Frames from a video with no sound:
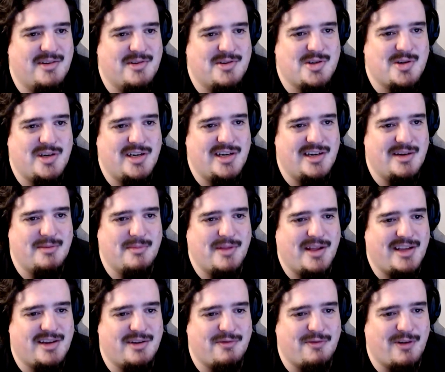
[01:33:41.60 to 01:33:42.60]
treated him
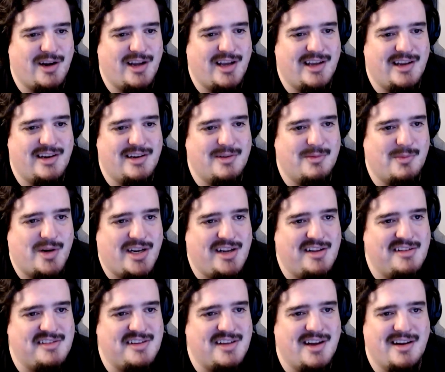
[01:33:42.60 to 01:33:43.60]
like your friend and went
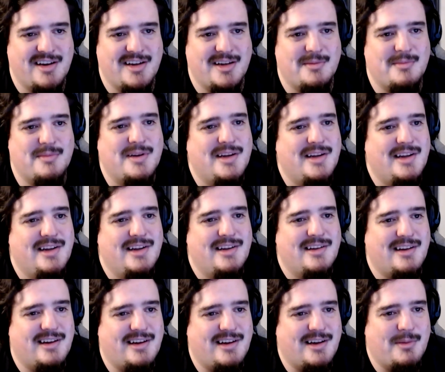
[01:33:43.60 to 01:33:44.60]
easy on him.
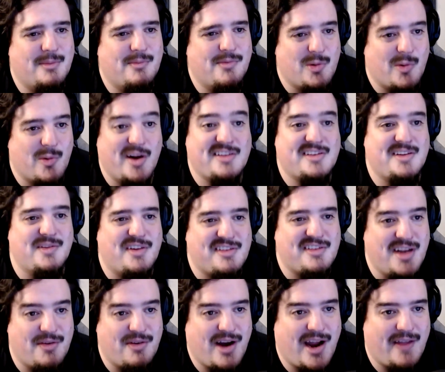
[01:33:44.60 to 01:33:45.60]
The rest of
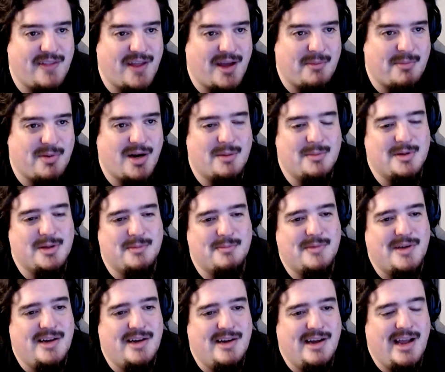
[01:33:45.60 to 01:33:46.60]
us never had that
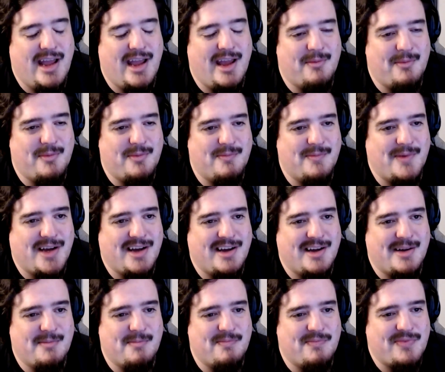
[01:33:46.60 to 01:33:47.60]
problem. And
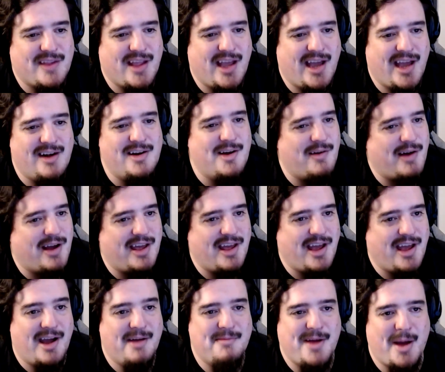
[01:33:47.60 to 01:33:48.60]
I don't know.
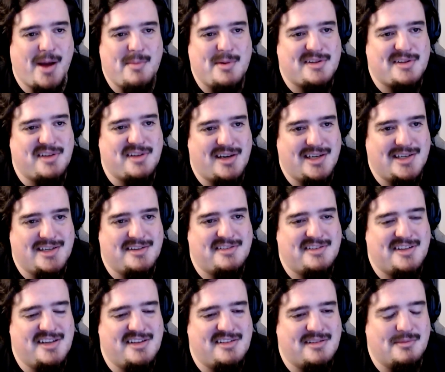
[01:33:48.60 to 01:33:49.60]
I'm excited to
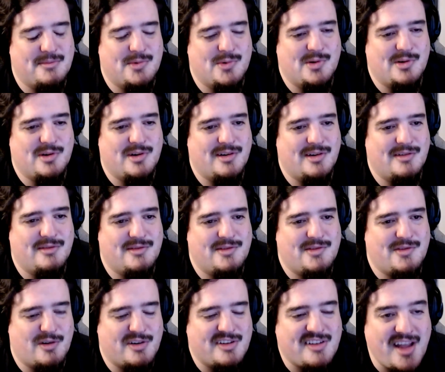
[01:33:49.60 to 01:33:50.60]
see some more
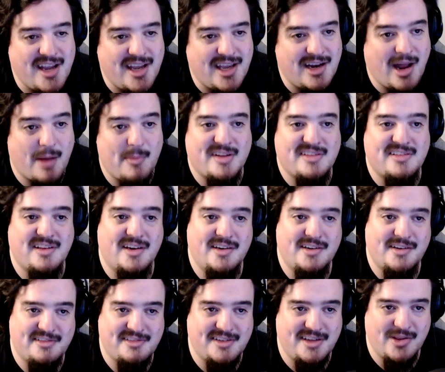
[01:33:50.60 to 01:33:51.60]
Forsaken. I'm
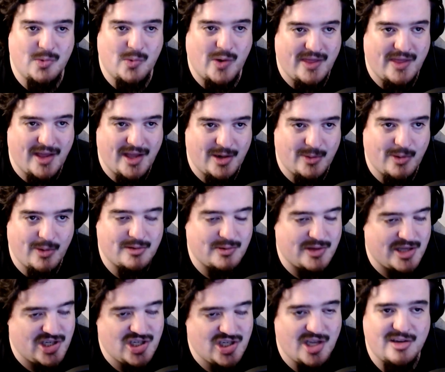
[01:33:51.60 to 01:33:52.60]
excited to see the way they interact
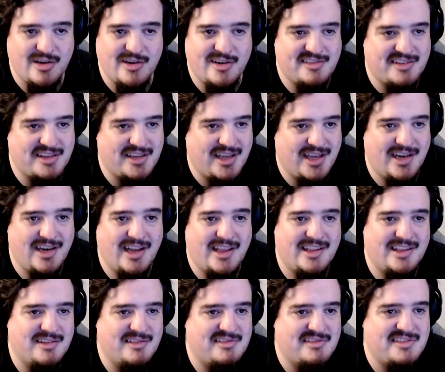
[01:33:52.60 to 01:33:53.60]
with each other because, again, I
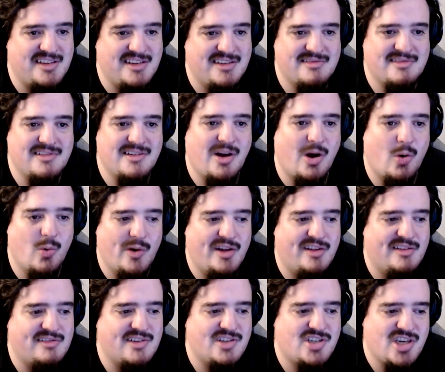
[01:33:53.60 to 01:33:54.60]
think those scenes
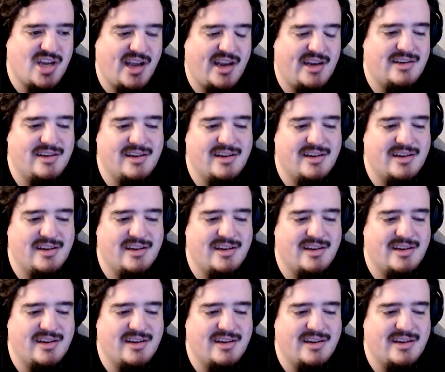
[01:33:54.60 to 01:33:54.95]
always shined